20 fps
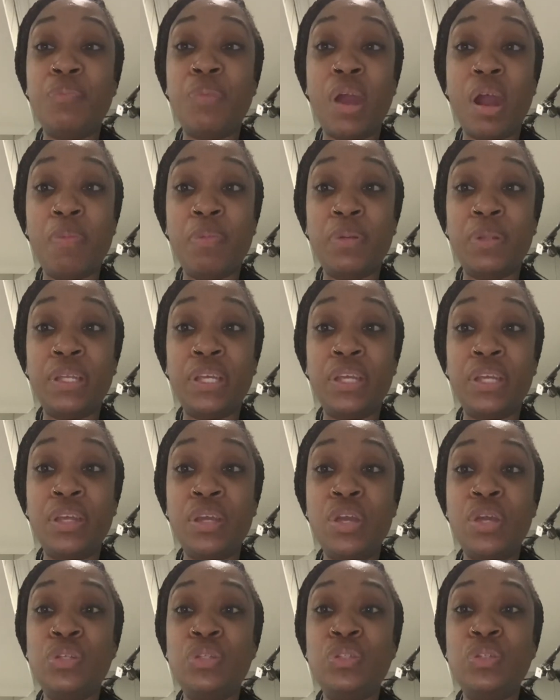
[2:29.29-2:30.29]
properly
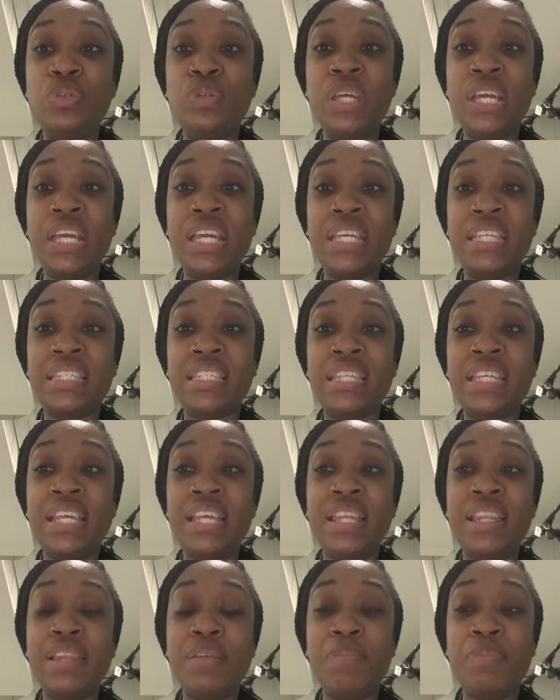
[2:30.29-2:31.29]
to the
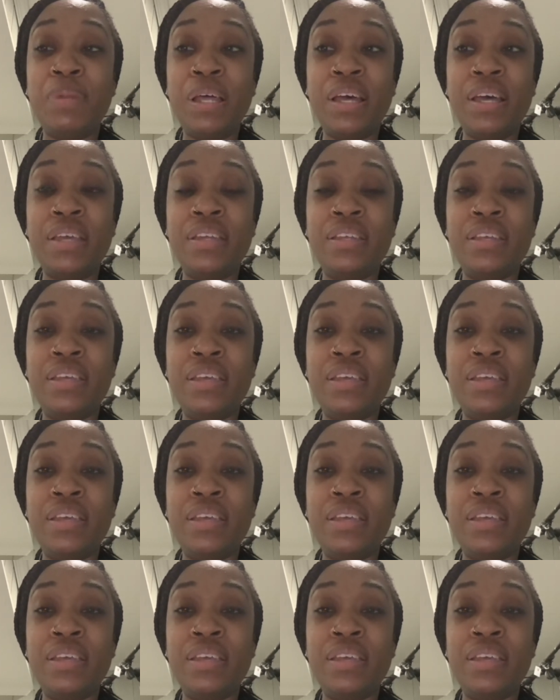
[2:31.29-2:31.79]
insulin in the blood,